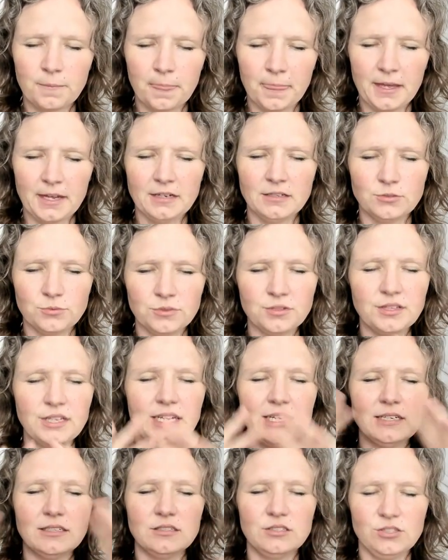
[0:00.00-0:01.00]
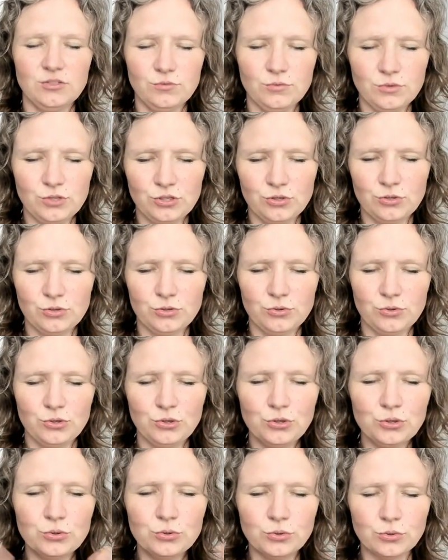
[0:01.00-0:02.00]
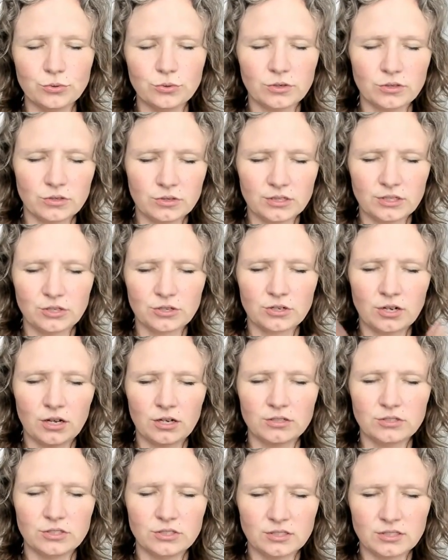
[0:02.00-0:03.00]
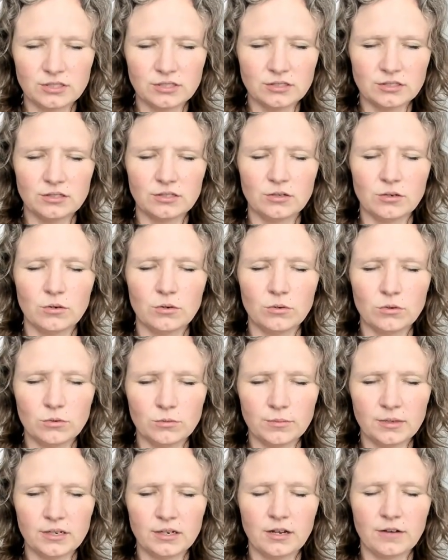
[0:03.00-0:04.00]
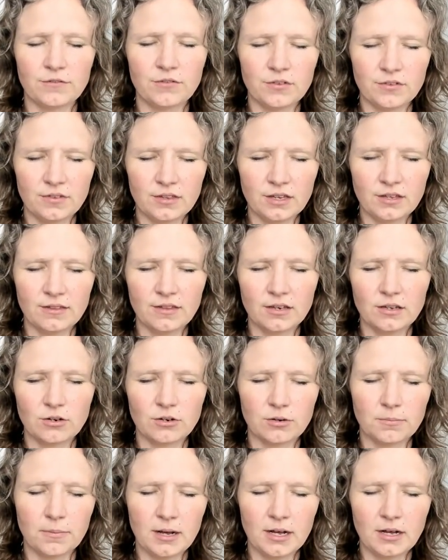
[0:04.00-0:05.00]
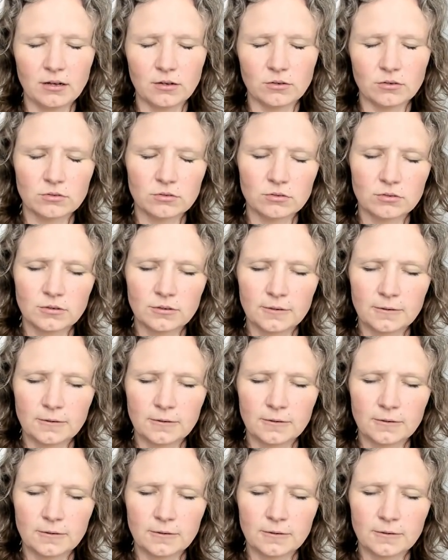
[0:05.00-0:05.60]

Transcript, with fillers: that is related to you, you, your consciousness, the home, and everything that you're about.